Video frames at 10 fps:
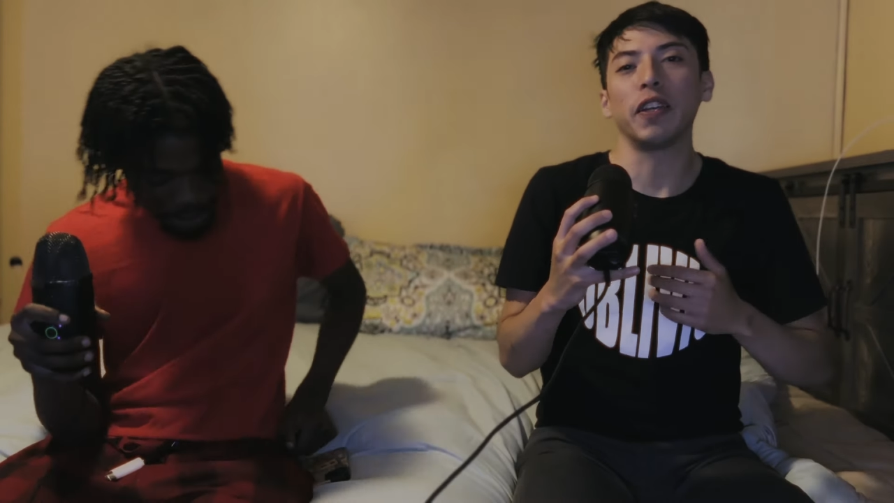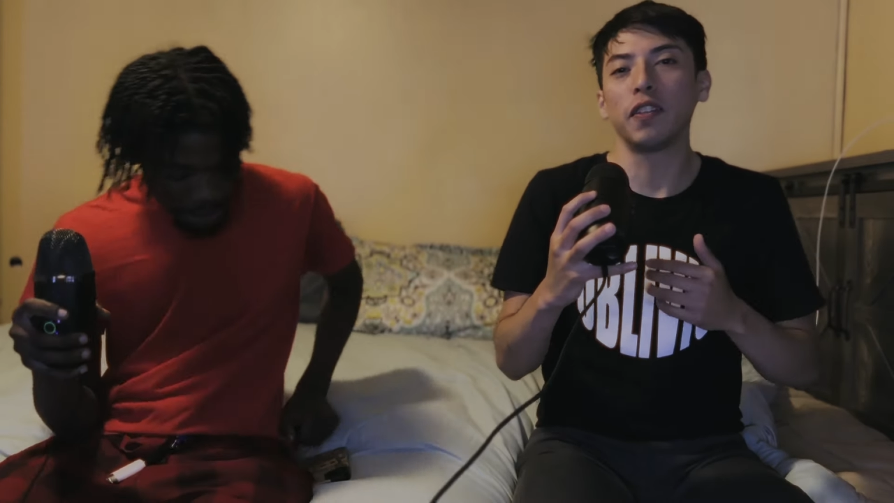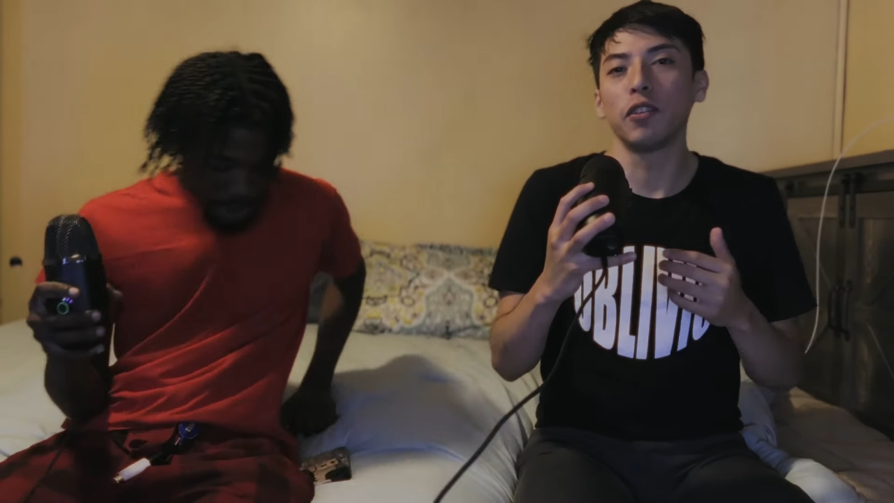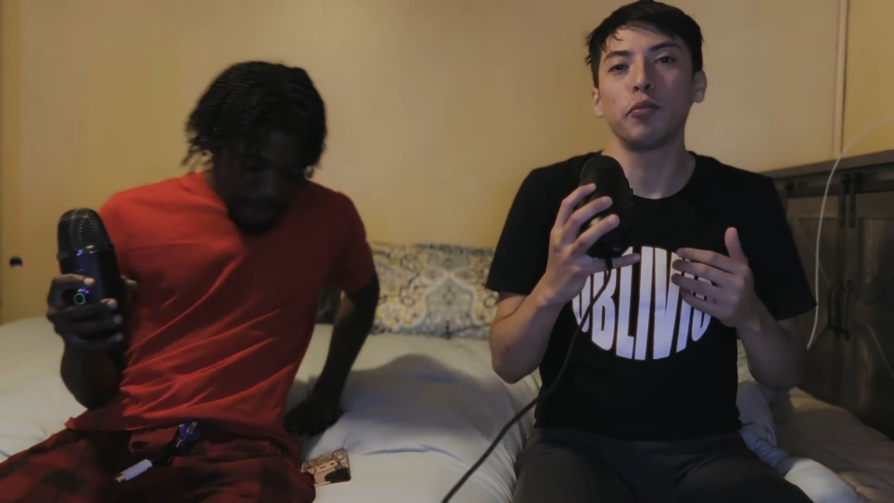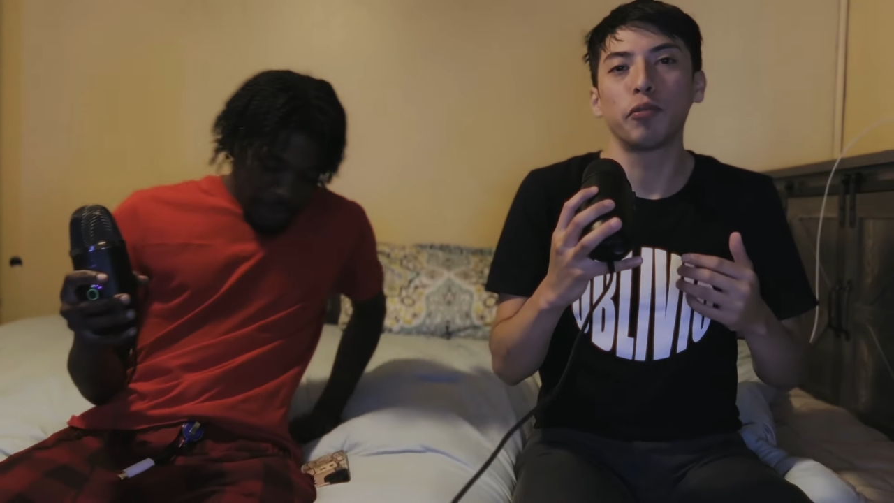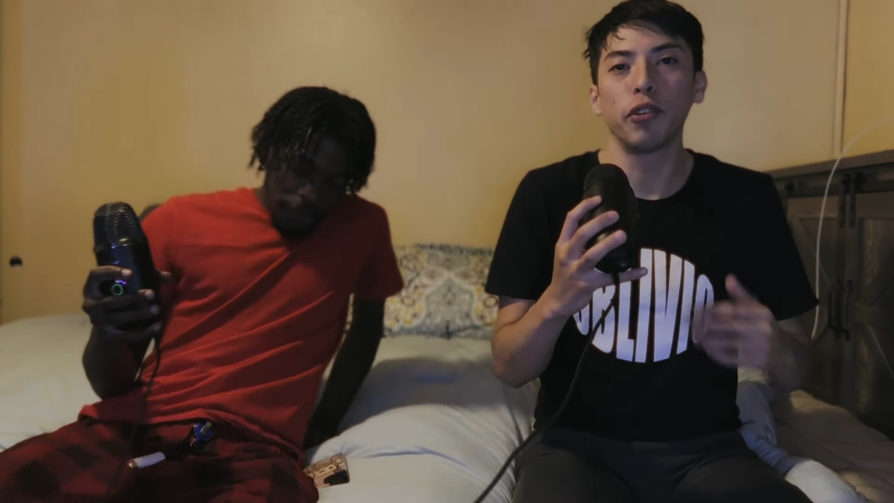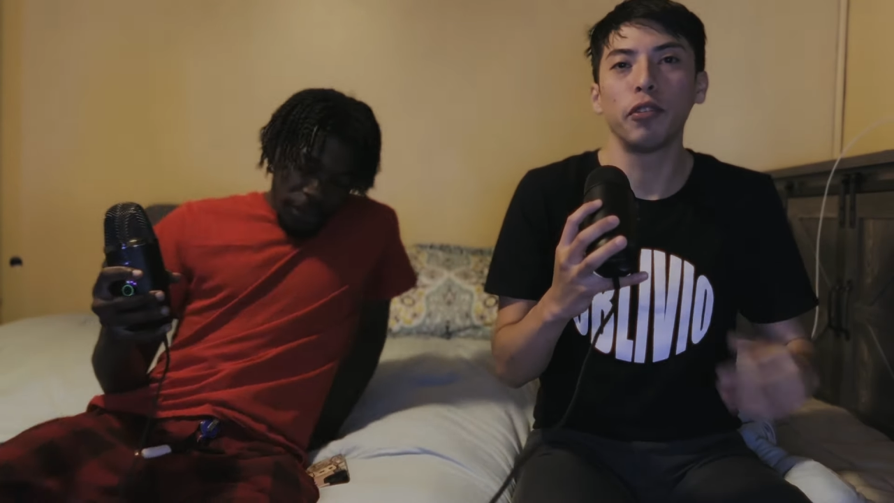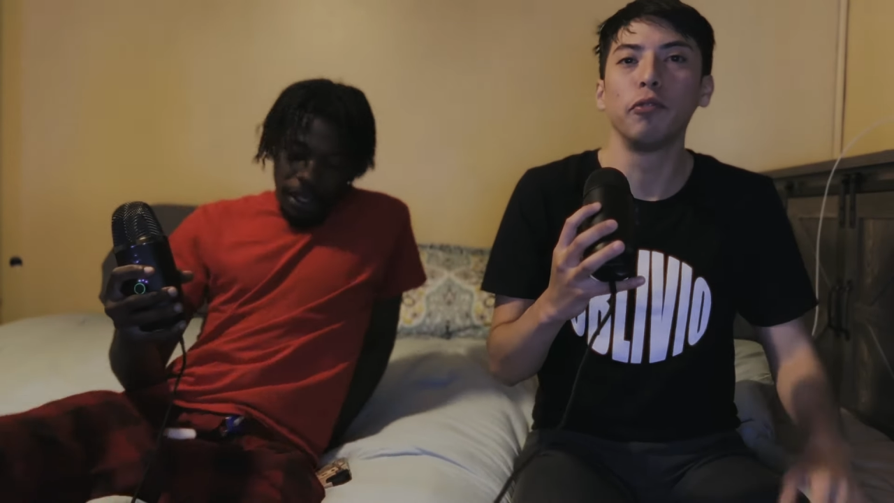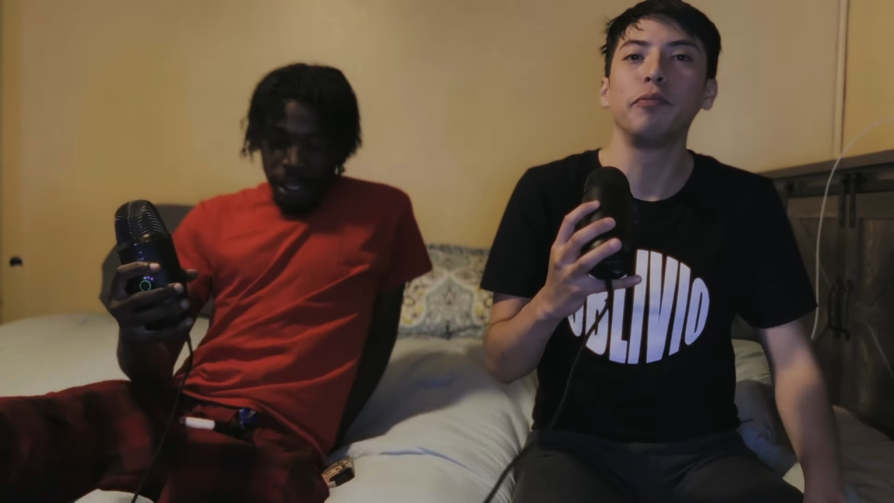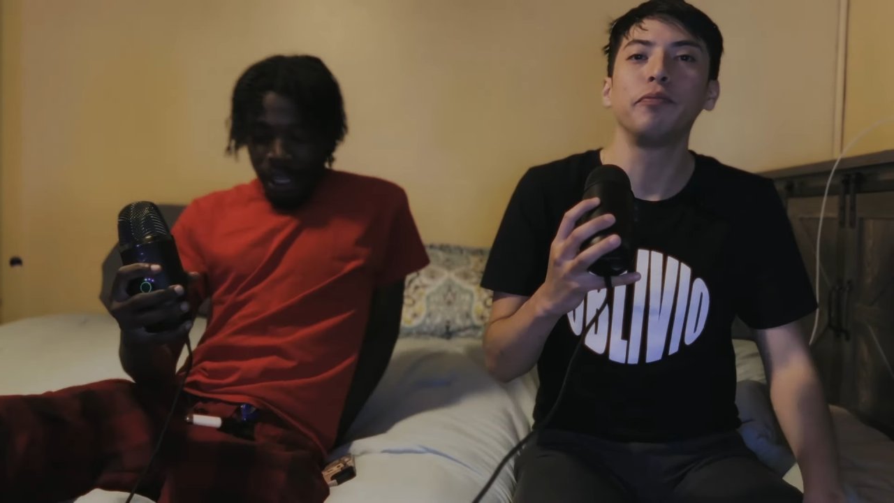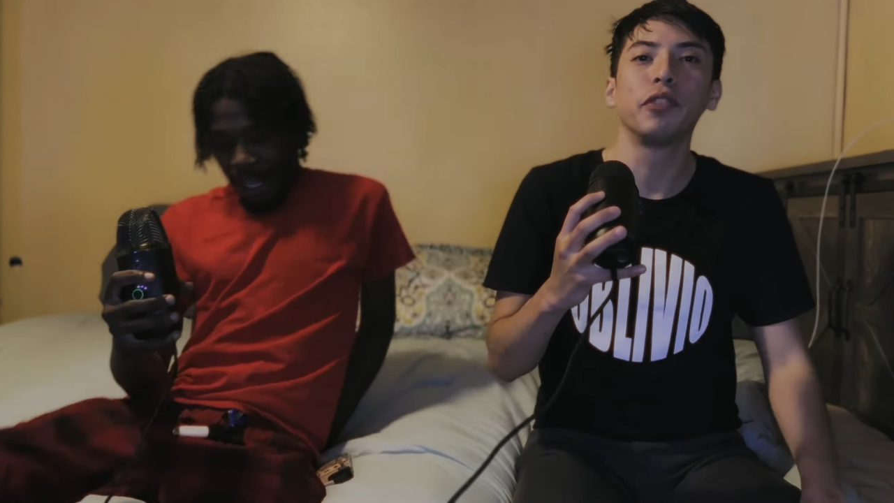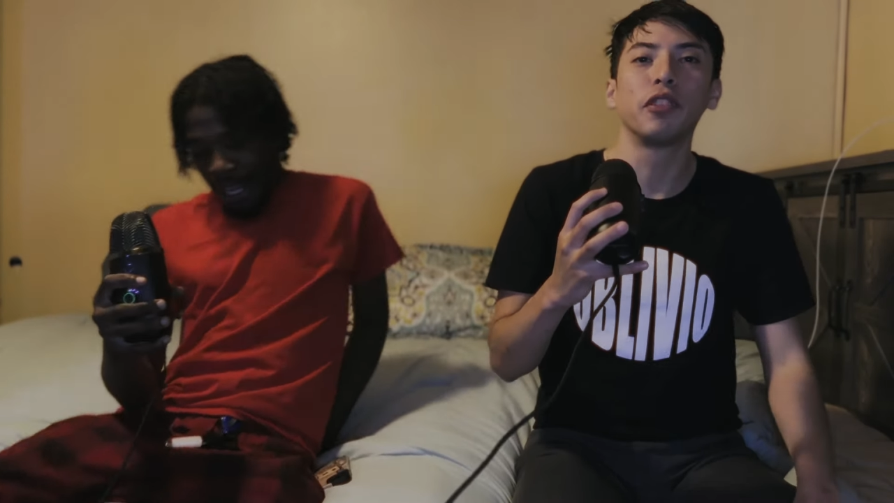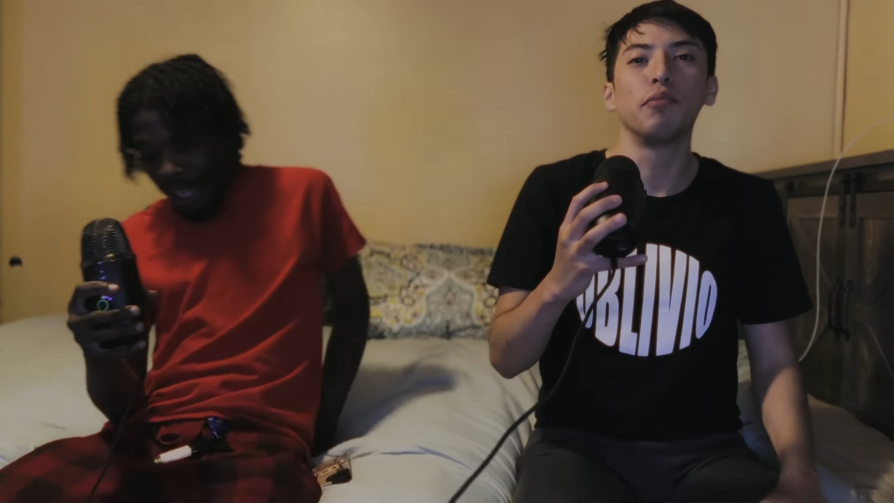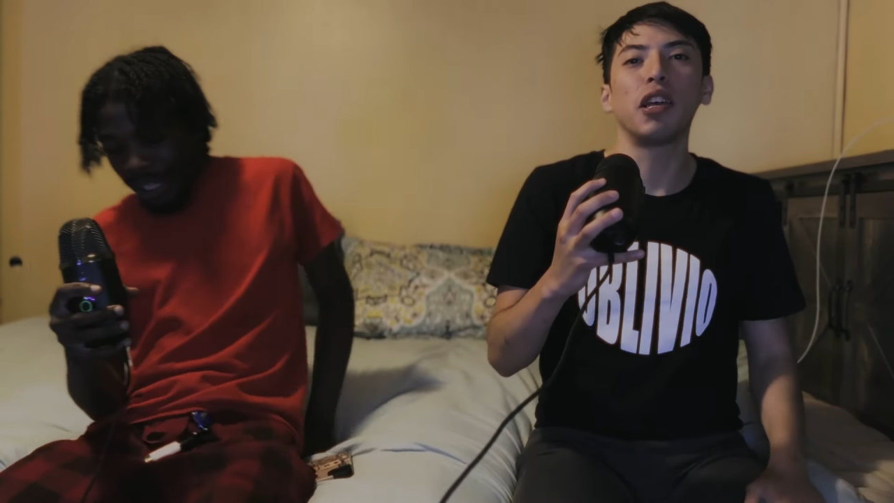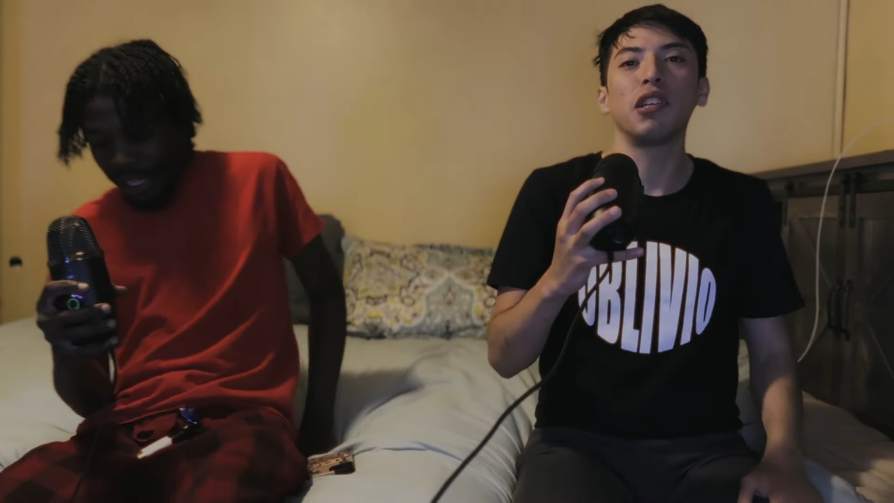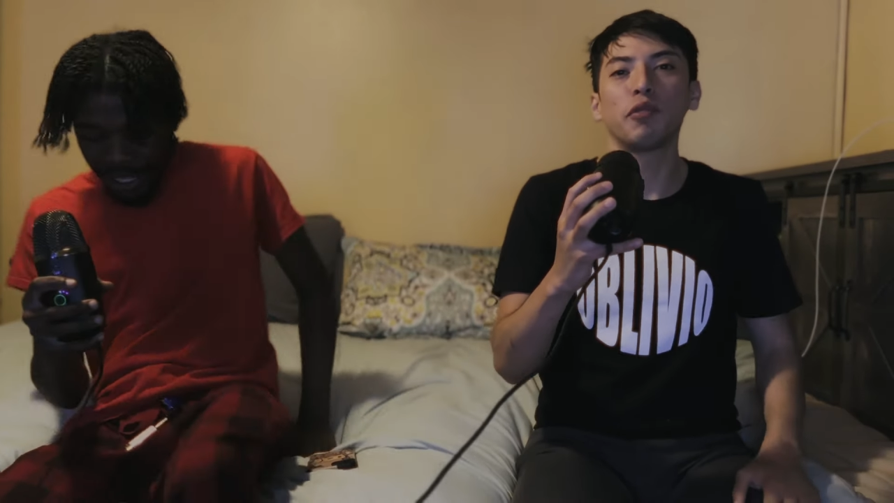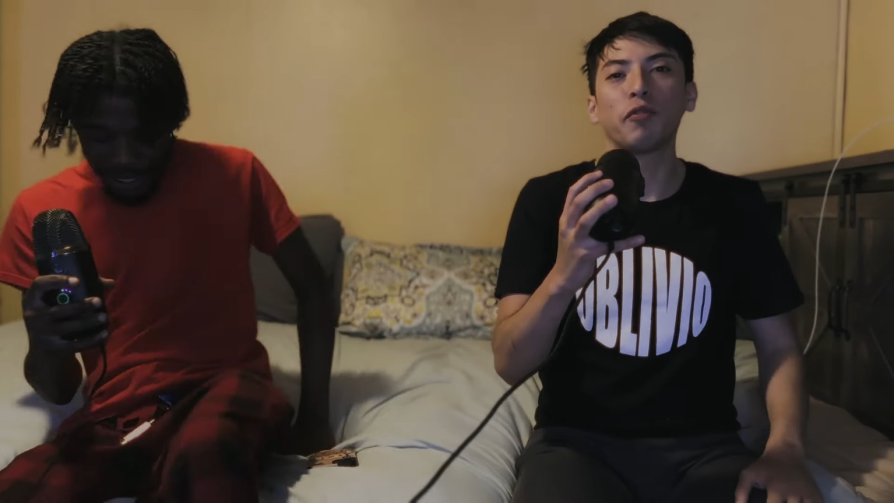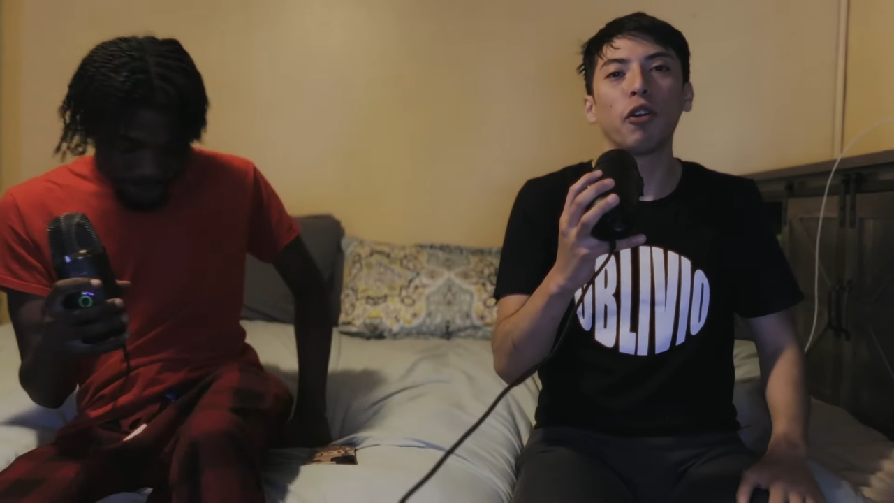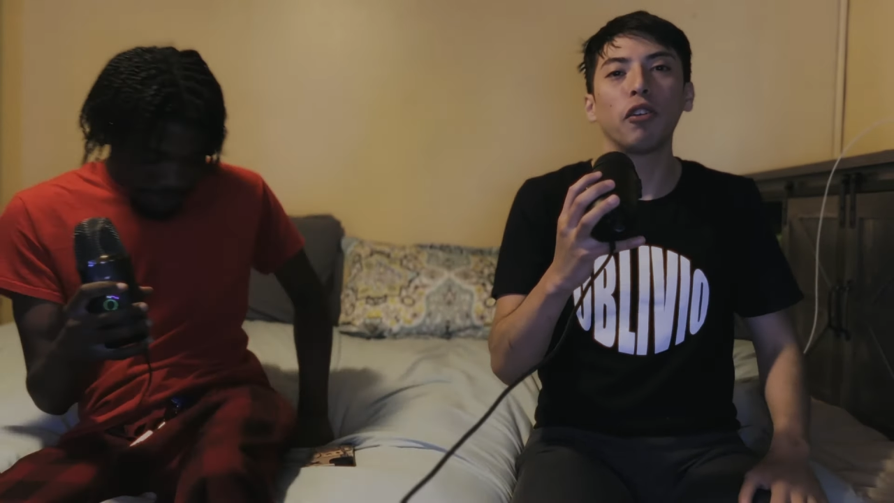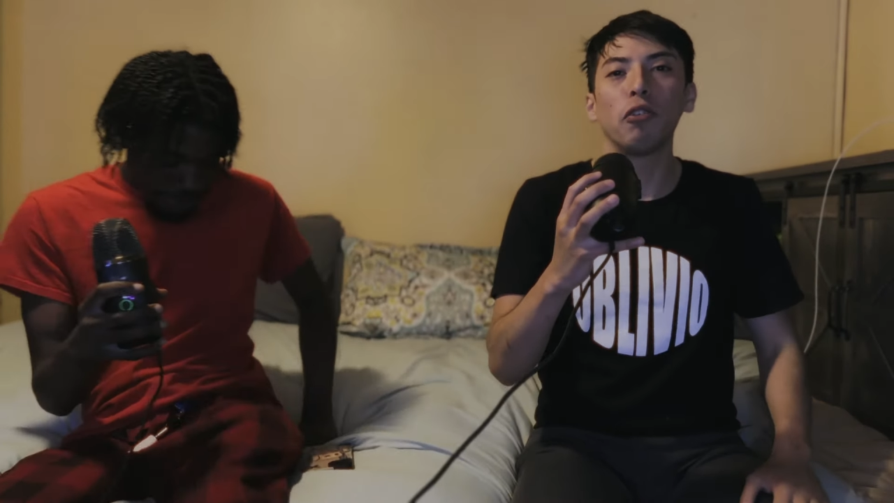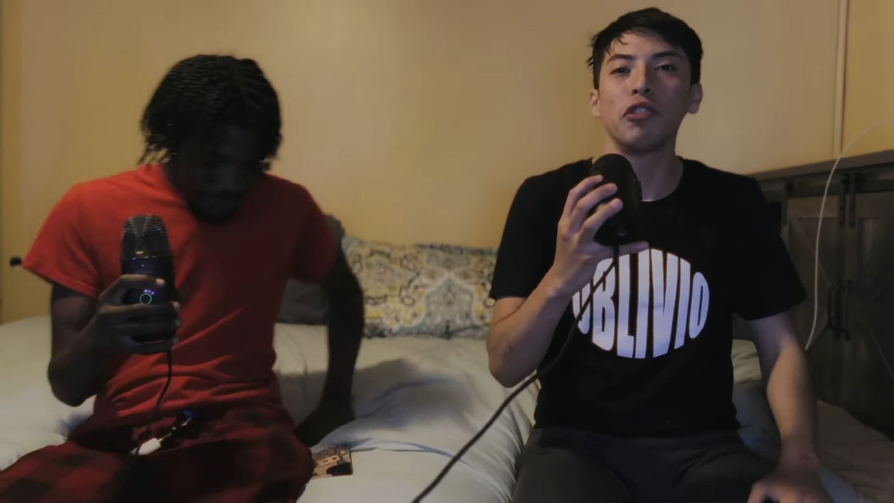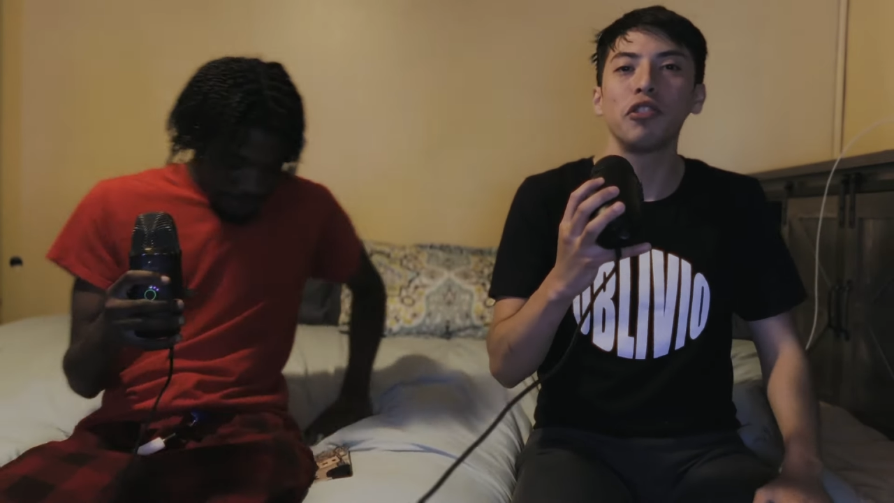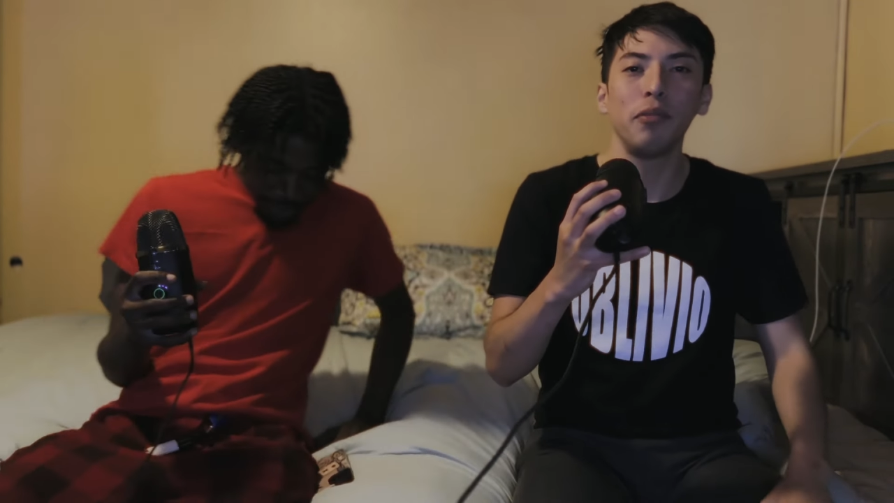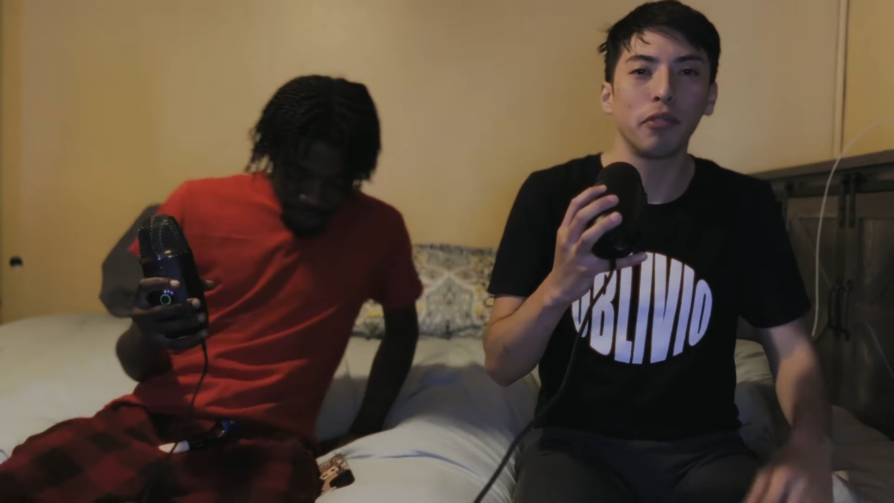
I think they're pretty cool. Sometimes before I go to sleep,